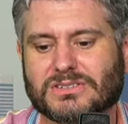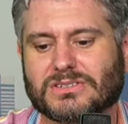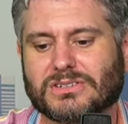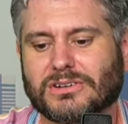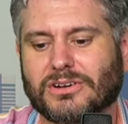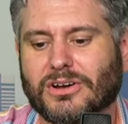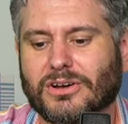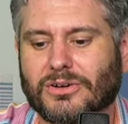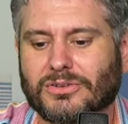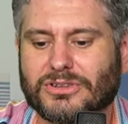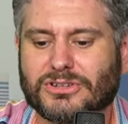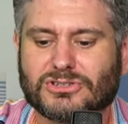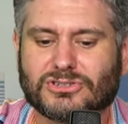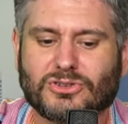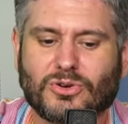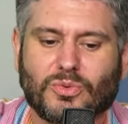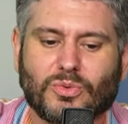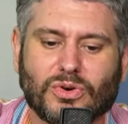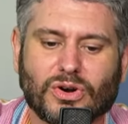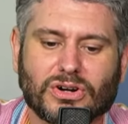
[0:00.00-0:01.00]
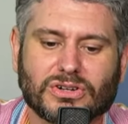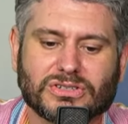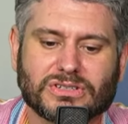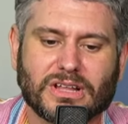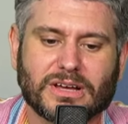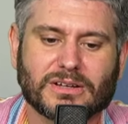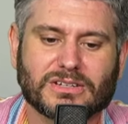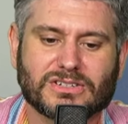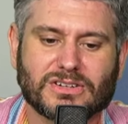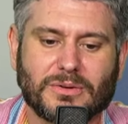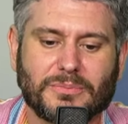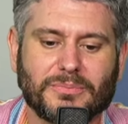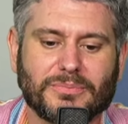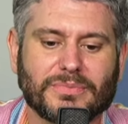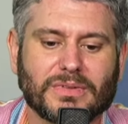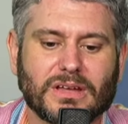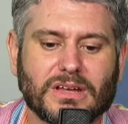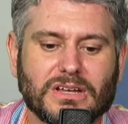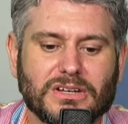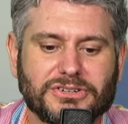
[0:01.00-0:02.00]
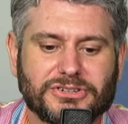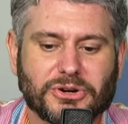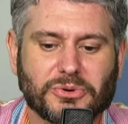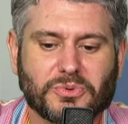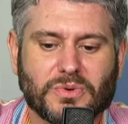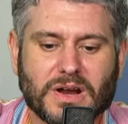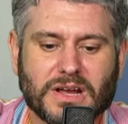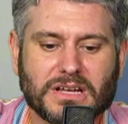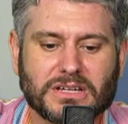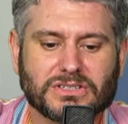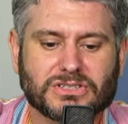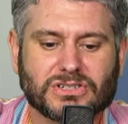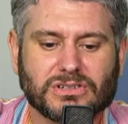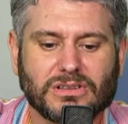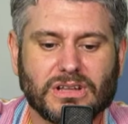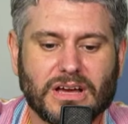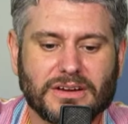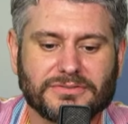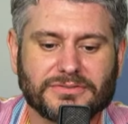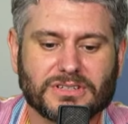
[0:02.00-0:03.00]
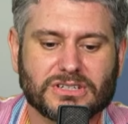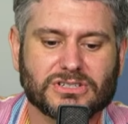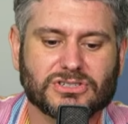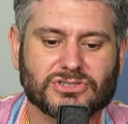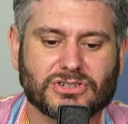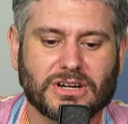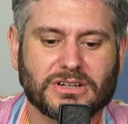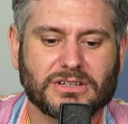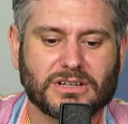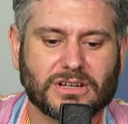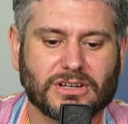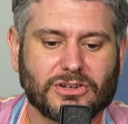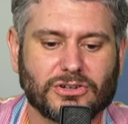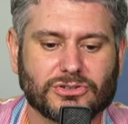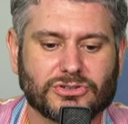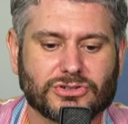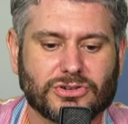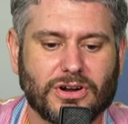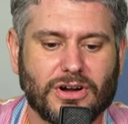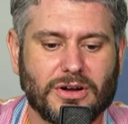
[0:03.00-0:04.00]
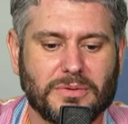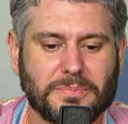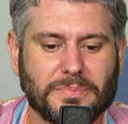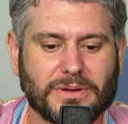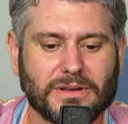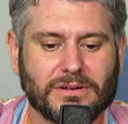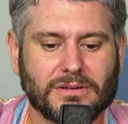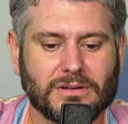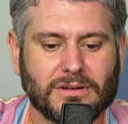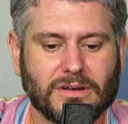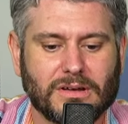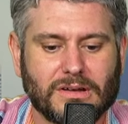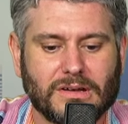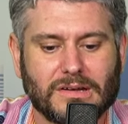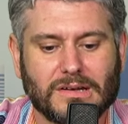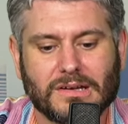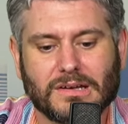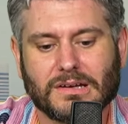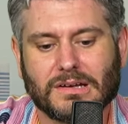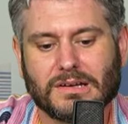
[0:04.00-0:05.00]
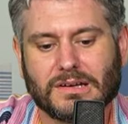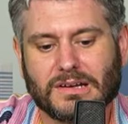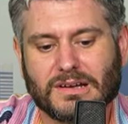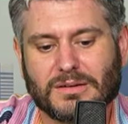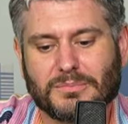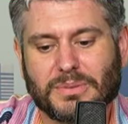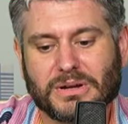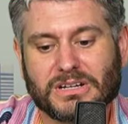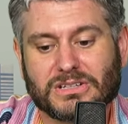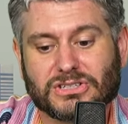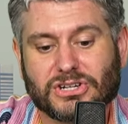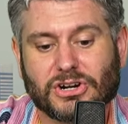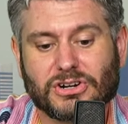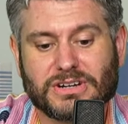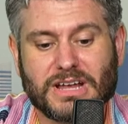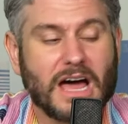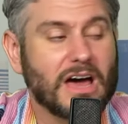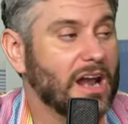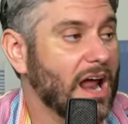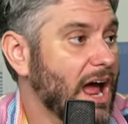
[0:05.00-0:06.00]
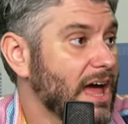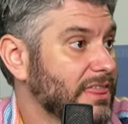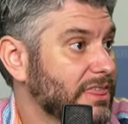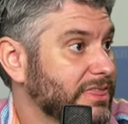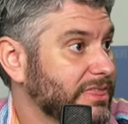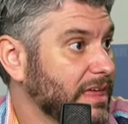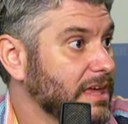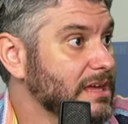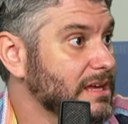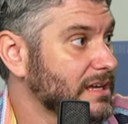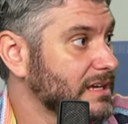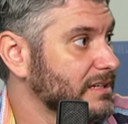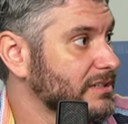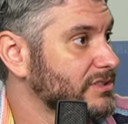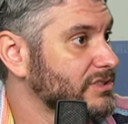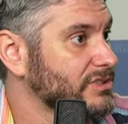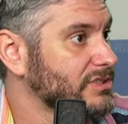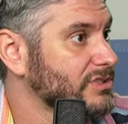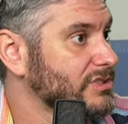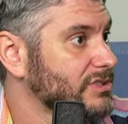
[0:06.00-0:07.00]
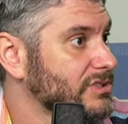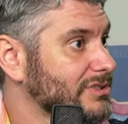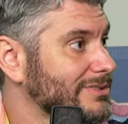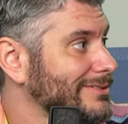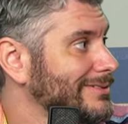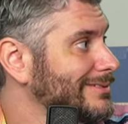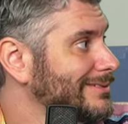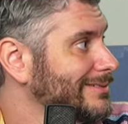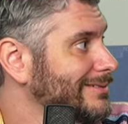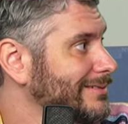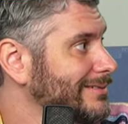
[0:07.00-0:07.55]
This, you know, this is the worst. Like some deranged leftist tried to kill Trump, but it turned out I think he's